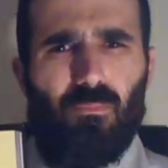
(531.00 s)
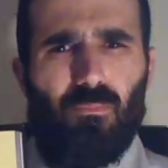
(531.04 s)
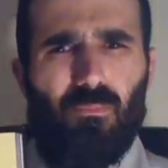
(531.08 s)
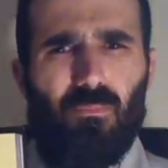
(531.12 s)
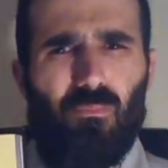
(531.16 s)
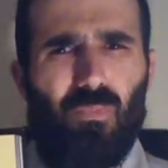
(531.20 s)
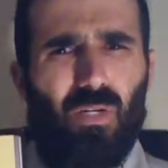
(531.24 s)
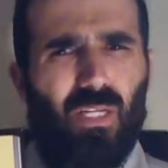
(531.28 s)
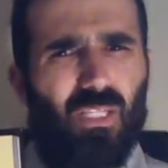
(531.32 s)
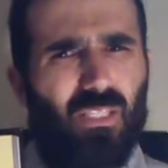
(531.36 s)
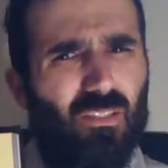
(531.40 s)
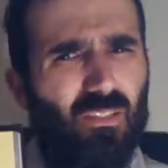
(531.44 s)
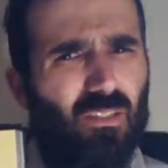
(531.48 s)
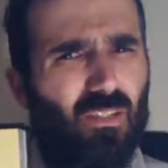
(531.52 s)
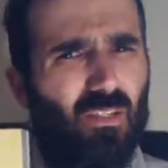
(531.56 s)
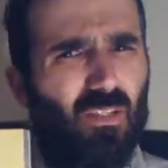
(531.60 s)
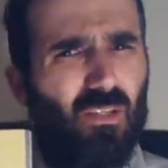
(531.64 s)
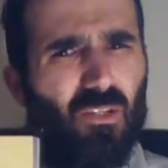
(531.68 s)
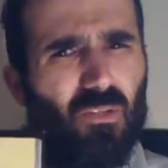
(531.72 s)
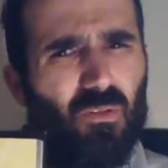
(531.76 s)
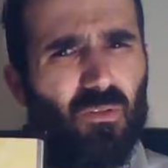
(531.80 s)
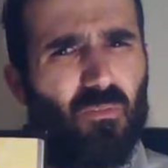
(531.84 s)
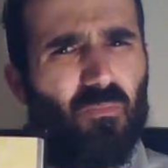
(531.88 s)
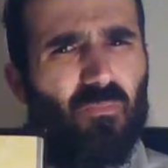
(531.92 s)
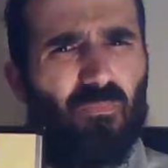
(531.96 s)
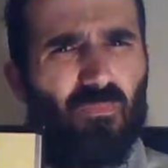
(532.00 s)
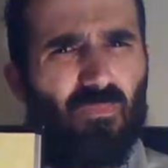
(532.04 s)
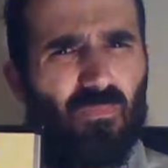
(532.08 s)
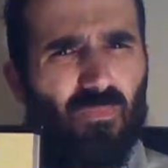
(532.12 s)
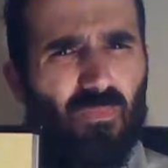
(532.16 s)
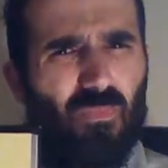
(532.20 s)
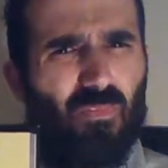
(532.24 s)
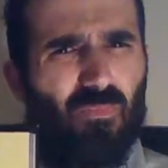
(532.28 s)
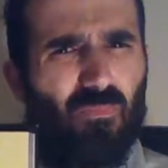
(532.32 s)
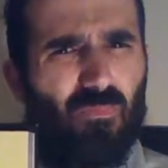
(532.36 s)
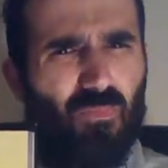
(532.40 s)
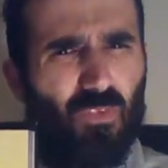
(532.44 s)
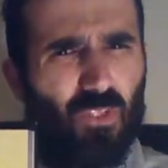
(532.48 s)
But
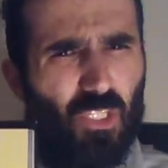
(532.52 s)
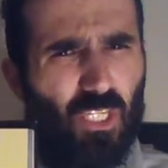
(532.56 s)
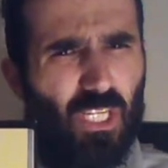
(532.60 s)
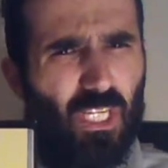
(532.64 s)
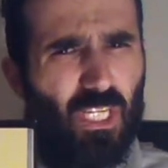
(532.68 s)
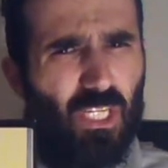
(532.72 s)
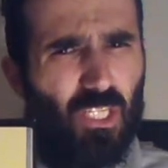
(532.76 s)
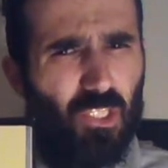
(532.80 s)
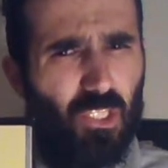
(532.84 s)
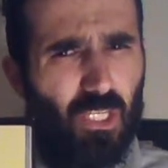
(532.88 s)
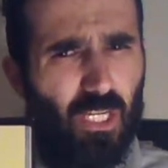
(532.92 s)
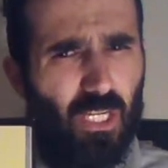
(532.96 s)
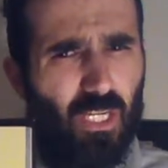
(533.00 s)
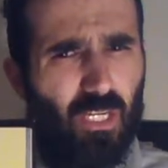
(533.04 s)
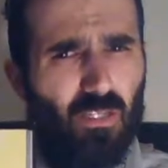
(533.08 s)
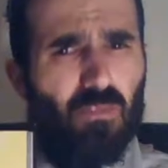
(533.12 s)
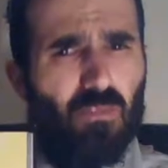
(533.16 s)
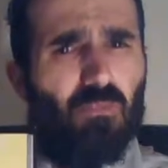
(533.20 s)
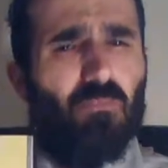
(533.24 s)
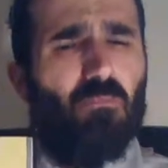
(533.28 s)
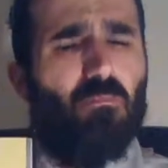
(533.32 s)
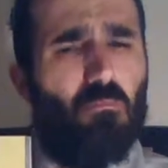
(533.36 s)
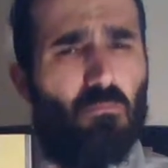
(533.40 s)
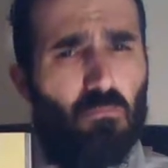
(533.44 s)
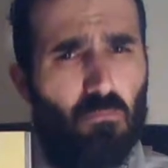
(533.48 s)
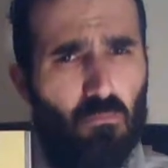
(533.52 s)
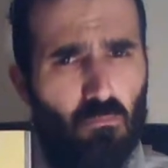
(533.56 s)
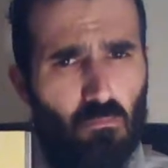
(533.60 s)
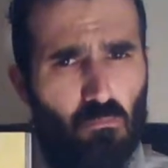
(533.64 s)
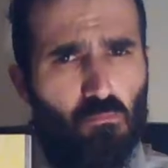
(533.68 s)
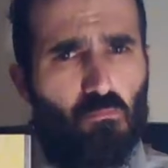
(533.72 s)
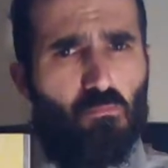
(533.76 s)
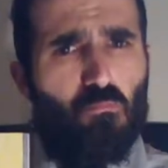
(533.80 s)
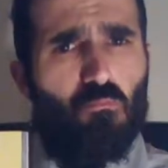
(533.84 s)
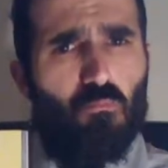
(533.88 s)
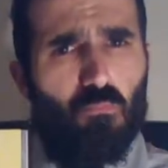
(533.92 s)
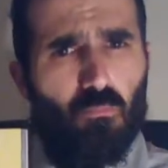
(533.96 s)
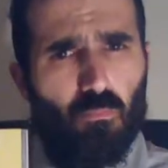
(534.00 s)
for Teen Jean,
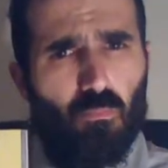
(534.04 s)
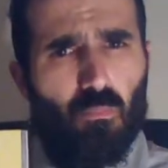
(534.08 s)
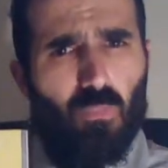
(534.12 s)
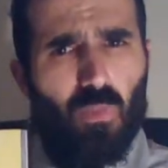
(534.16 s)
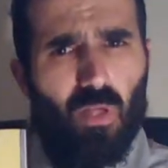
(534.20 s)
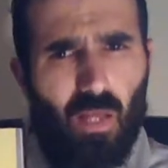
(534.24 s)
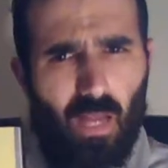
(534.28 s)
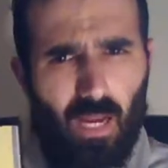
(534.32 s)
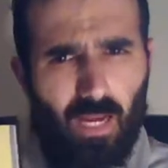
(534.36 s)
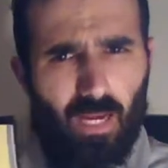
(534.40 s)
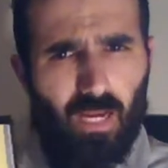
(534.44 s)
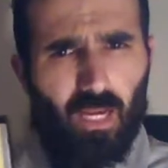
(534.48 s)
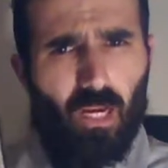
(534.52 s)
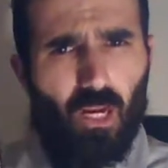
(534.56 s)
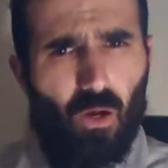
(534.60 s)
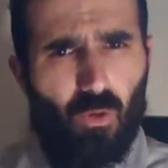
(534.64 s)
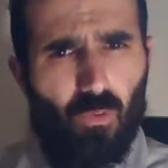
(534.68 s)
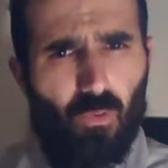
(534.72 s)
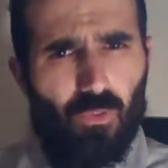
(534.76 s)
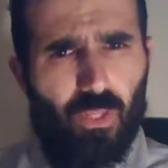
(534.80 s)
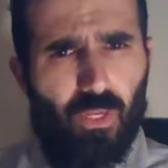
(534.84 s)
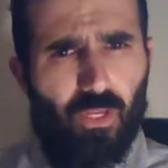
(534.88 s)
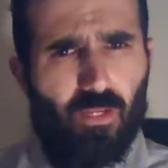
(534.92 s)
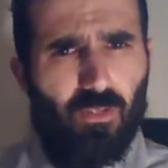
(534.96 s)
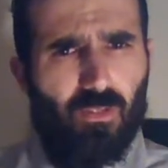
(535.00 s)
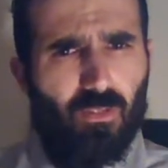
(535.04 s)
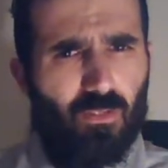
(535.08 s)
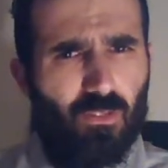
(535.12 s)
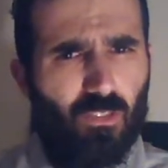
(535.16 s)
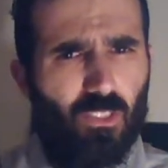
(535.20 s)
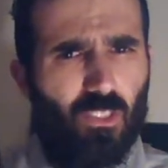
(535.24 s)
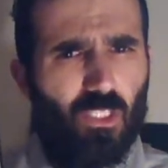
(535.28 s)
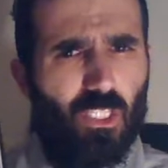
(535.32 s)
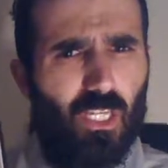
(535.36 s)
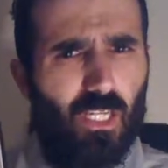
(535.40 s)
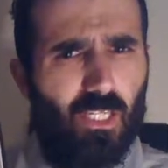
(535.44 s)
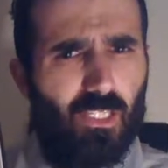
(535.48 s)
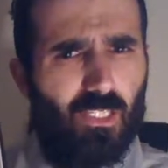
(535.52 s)
I can go with it.
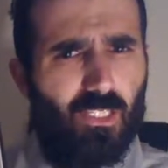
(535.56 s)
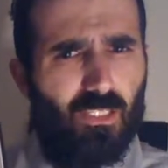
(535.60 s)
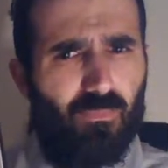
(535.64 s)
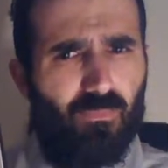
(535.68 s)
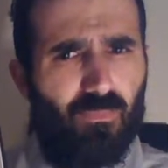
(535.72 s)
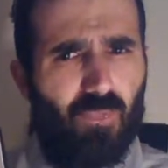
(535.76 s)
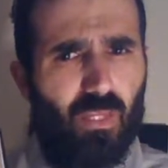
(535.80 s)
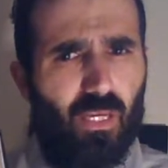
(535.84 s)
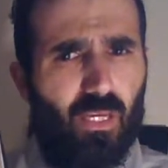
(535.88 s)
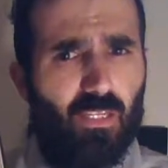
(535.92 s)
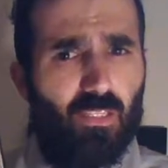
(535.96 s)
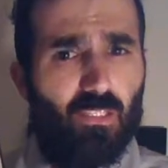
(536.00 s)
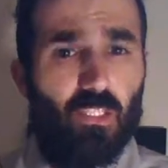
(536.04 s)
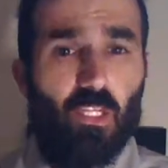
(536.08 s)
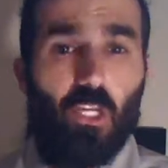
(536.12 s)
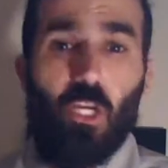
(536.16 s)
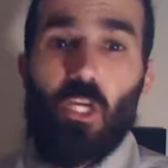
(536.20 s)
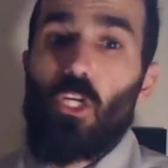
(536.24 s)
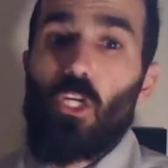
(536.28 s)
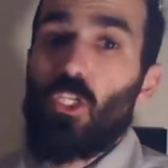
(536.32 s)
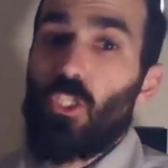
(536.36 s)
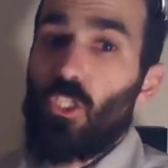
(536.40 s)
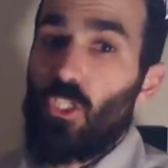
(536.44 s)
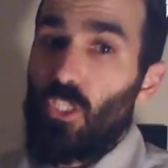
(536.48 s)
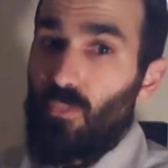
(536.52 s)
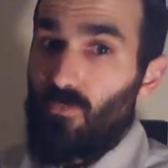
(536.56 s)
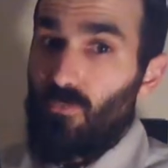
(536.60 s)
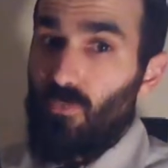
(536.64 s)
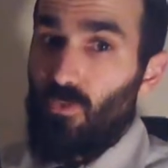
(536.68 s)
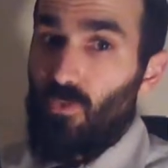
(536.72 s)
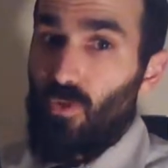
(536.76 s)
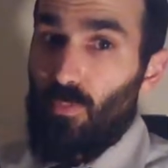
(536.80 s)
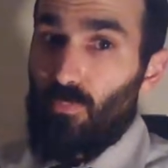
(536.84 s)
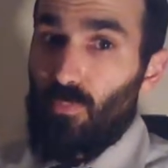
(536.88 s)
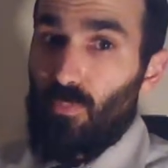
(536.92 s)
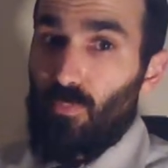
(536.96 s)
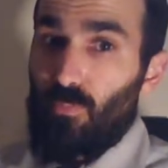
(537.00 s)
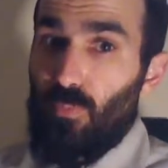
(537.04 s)
She does some things. She even
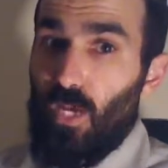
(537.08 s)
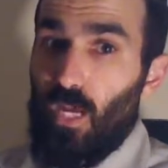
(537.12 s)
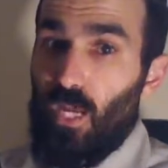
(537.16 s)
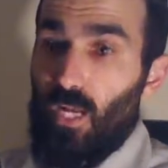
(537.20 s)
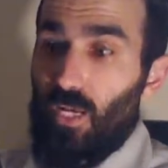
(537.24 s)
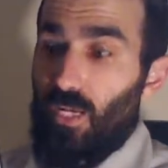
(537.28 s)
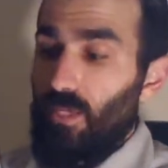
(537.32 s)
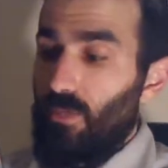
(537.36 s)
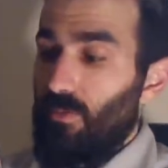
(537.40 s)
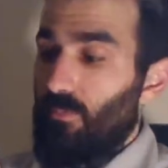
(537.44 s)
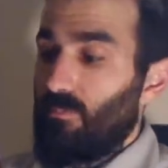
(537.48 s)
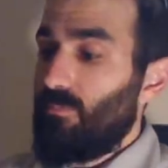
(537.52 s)
drops a body.